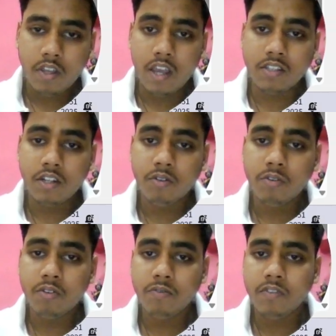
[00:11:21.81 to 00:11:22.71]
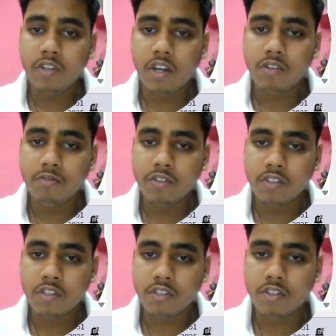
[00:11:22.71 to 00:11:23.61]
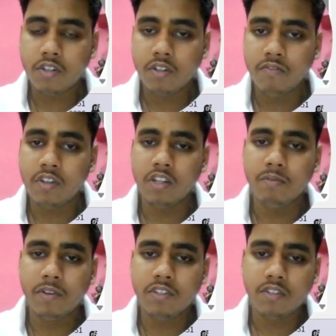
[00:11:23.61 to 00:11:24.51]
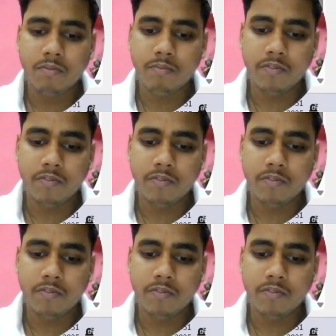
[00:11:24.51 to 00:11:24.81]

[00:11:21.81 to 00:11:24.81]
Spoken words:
as I told you, we are using just variables,